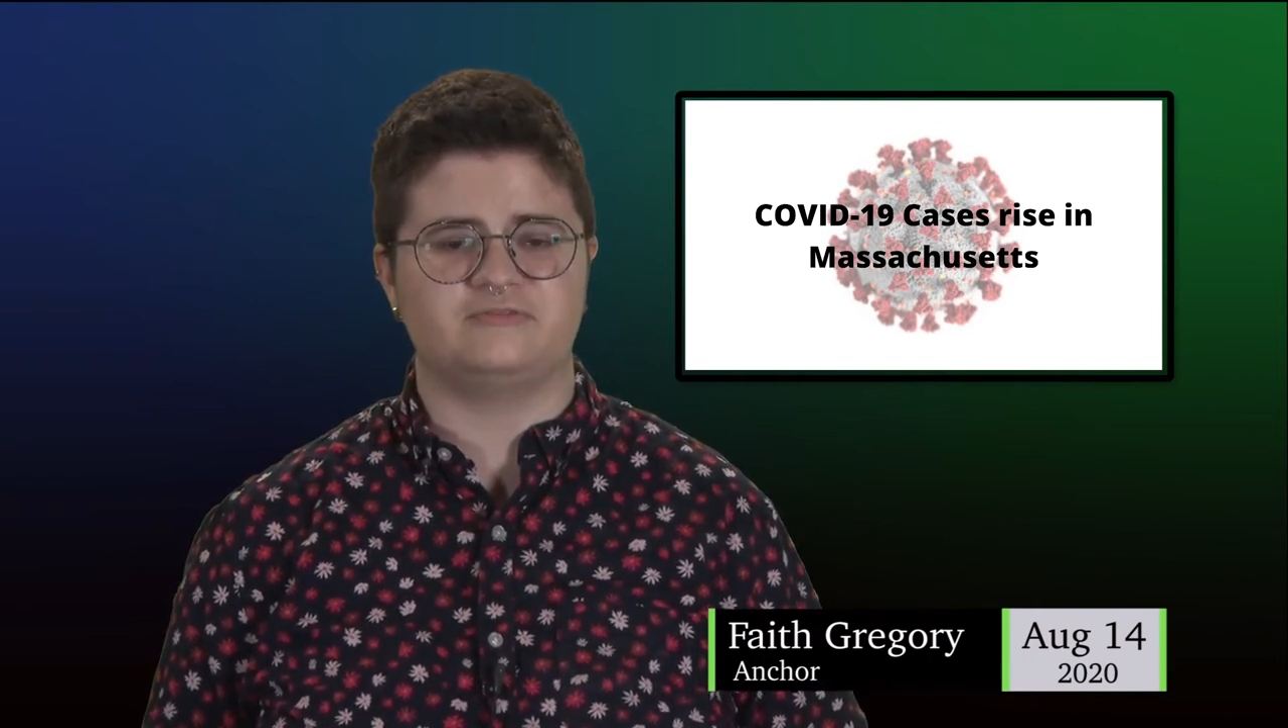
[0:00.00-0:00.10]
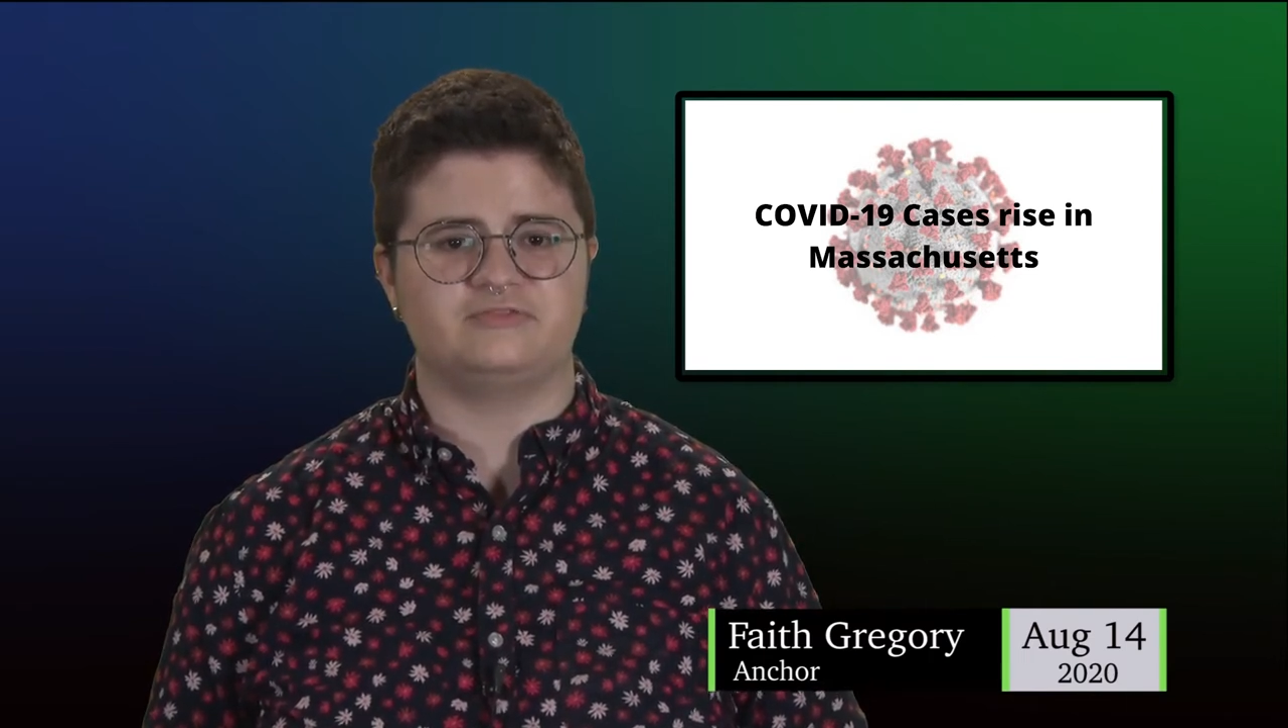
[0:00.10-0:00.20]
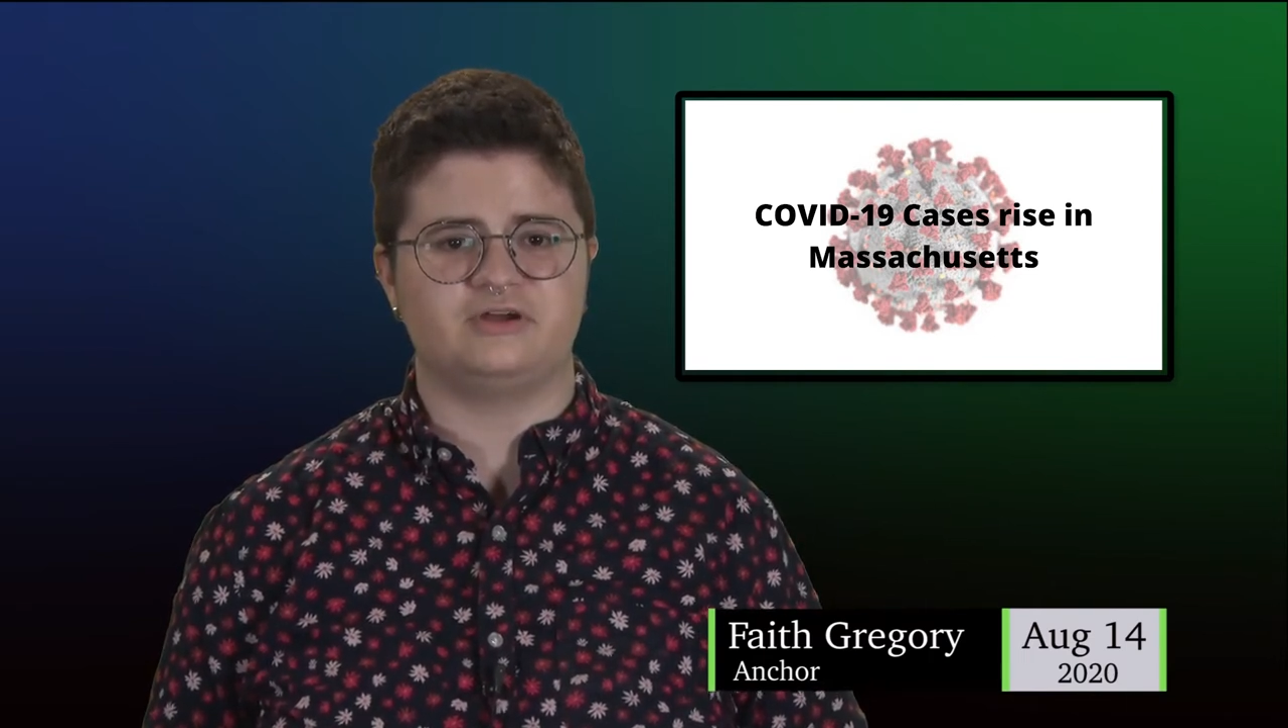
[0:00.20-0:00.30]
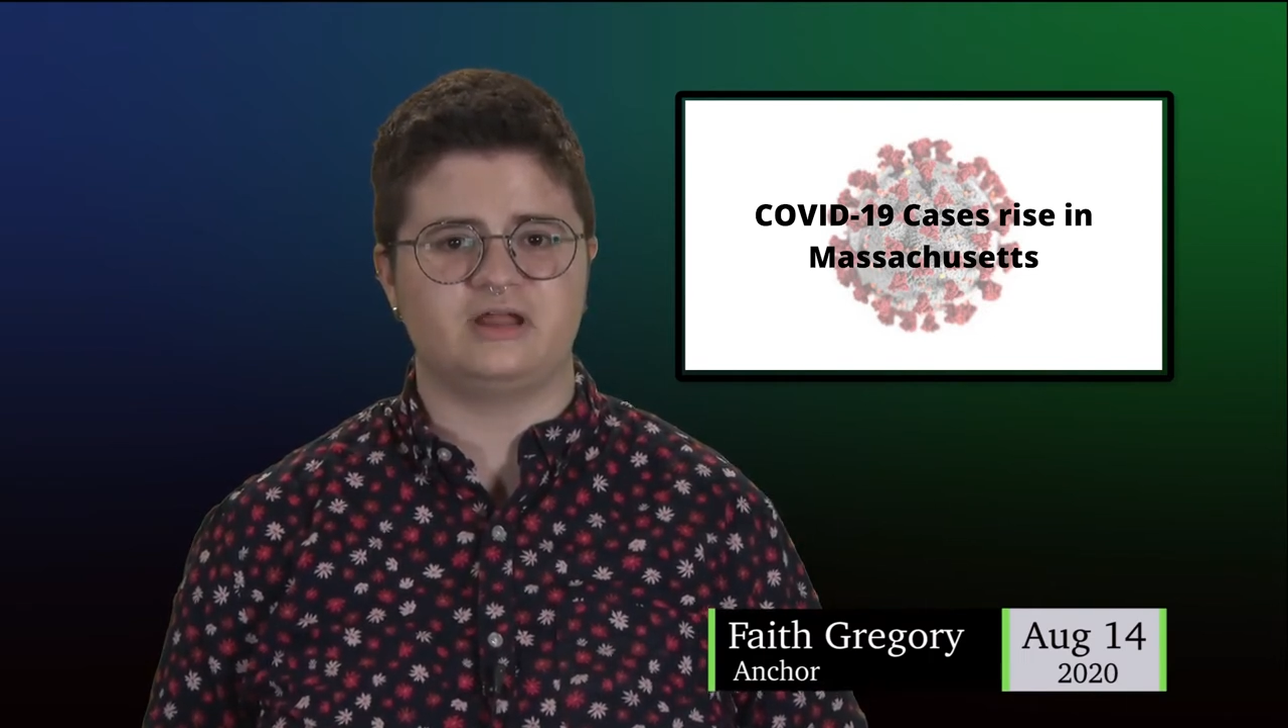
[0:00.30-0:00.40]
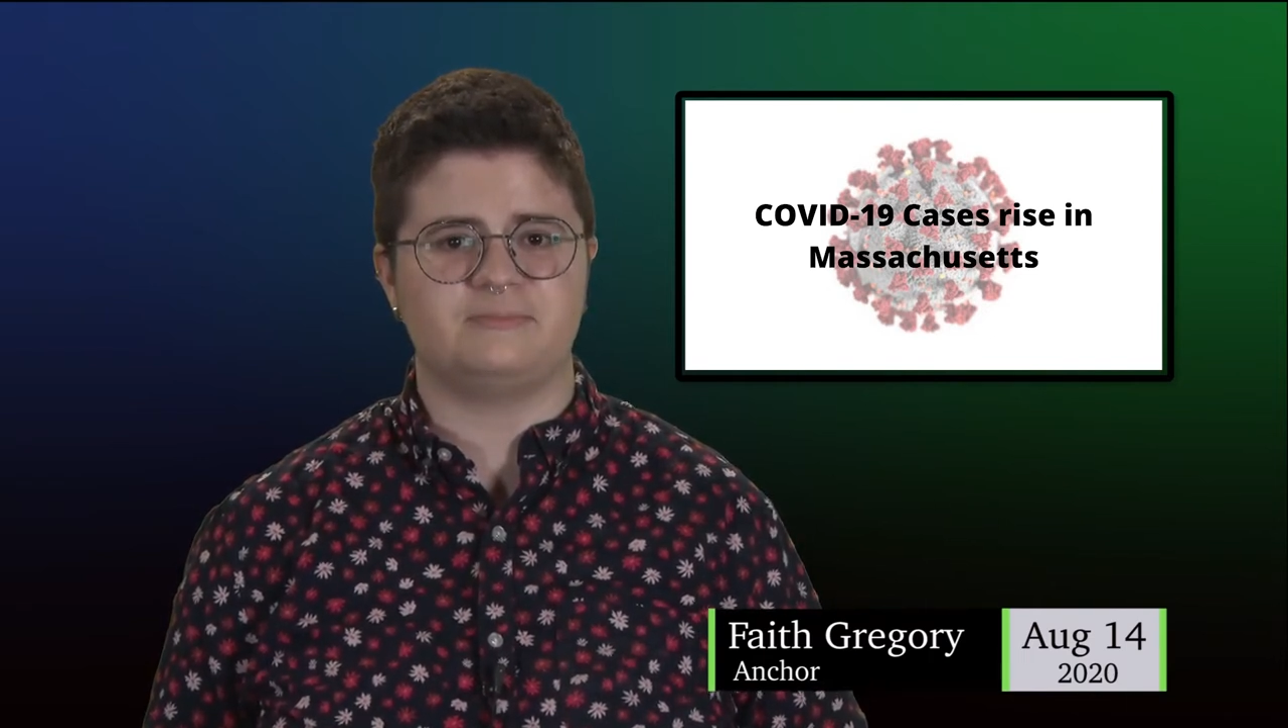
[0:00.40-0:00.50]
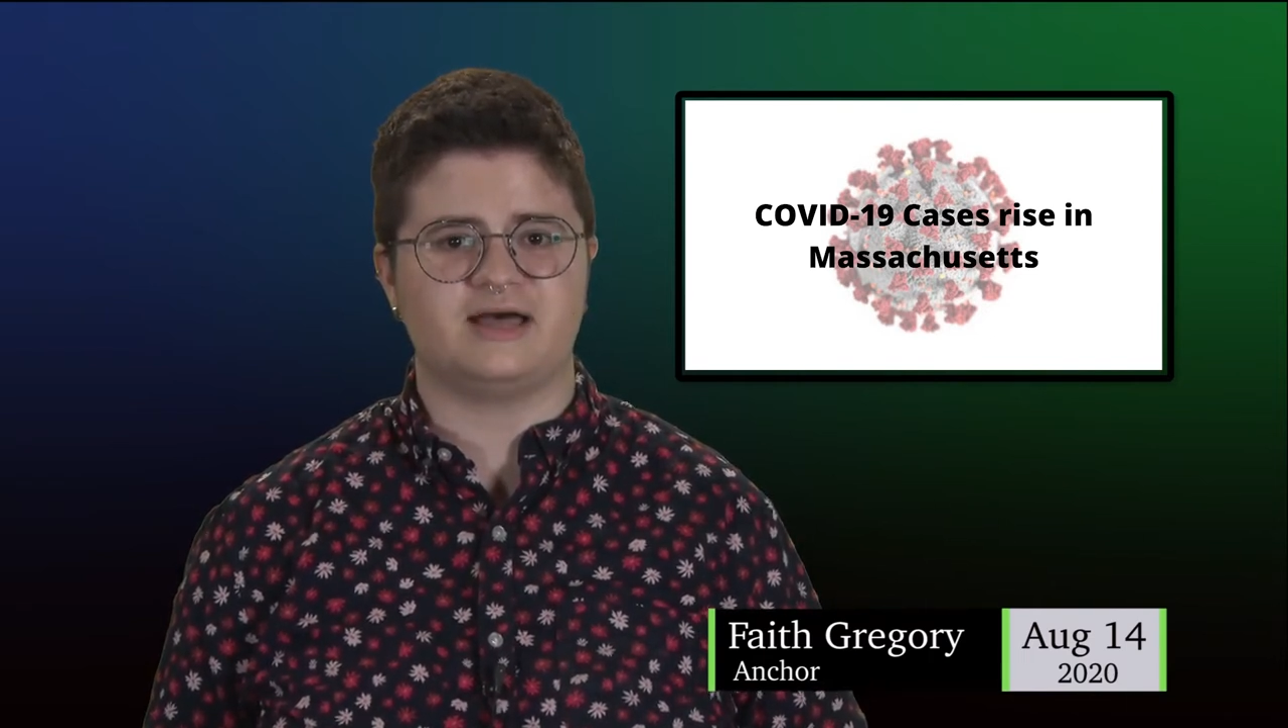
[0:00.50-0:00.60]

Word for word: of 30